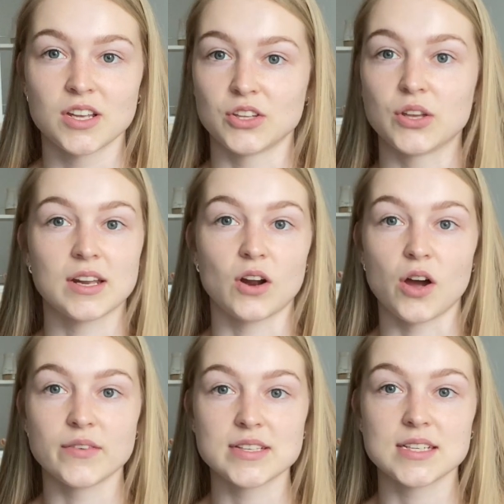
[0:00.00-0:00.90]
You can
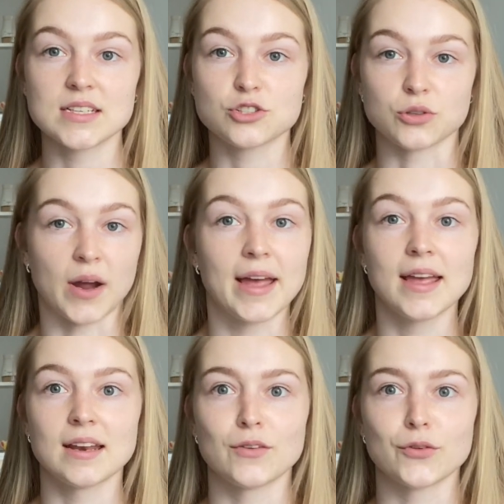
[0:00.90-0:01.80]
obviously try
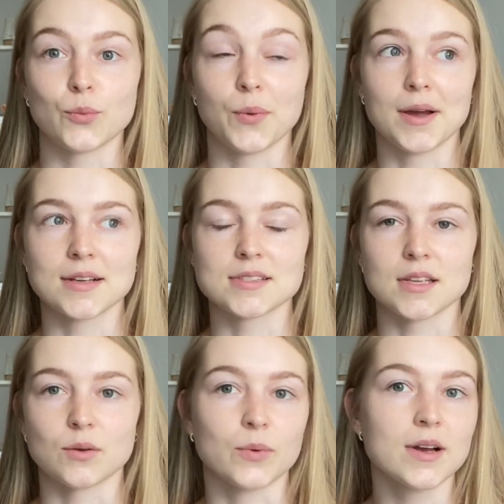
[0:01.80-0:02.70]
it, and if it
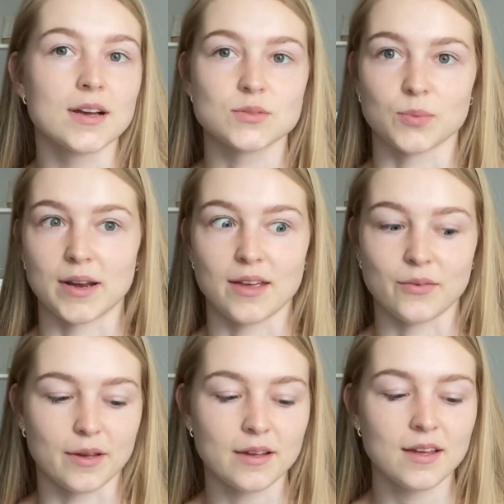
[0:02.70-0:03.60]
works,
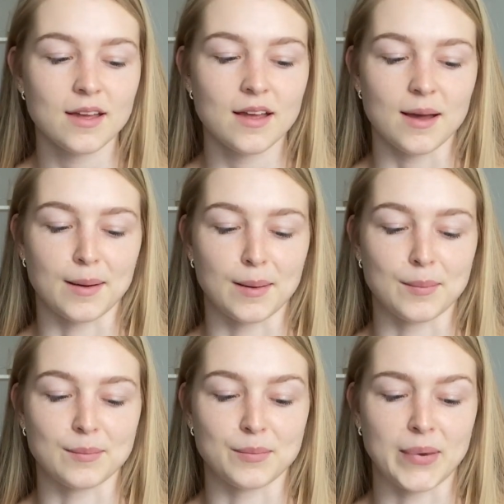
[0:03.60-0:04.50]
whatever.
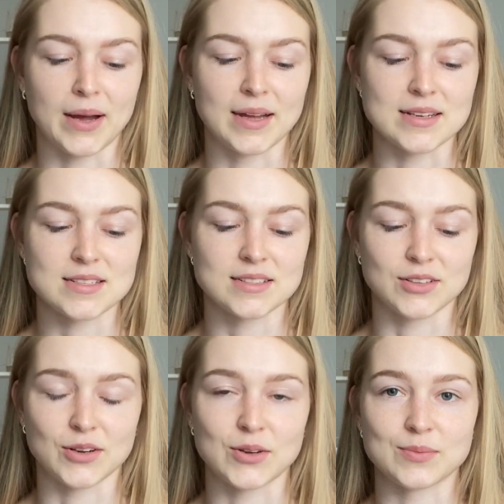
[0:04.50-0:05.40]
But
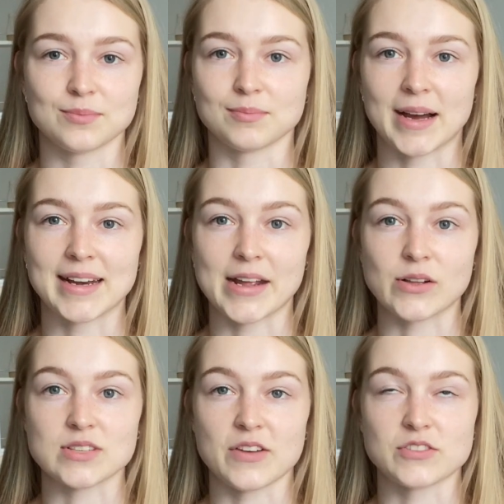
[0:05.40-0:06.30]
my
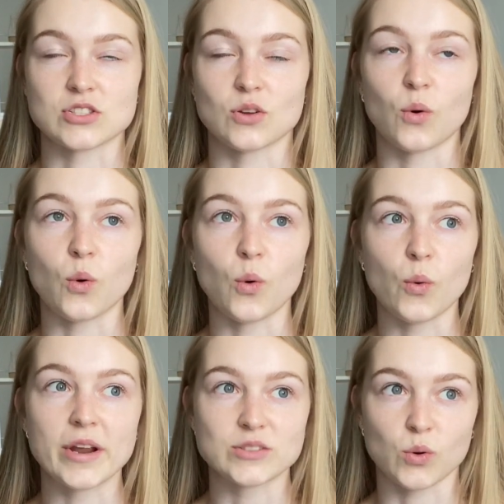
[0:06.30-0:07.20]
nails have just
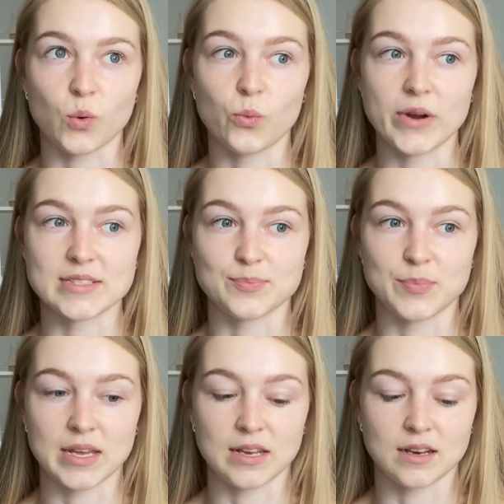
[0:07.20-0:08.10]
always
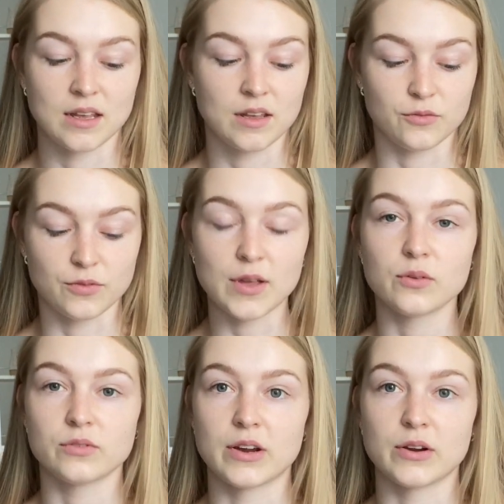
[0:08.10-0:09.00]
been
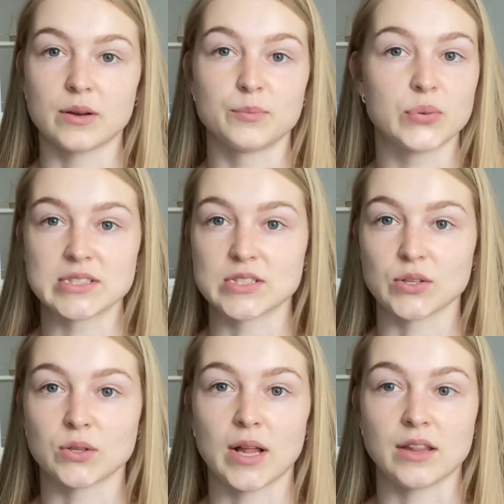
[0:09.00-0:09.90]
very, very
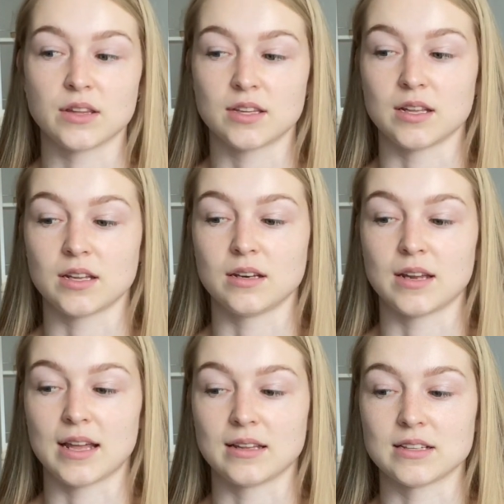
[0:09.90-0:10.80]
brittle and thin,
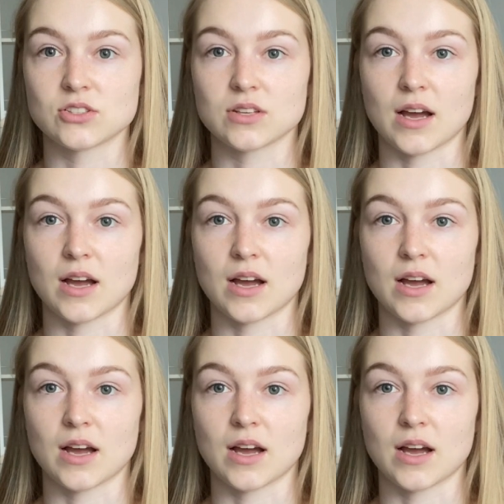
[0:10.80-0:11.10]
and it's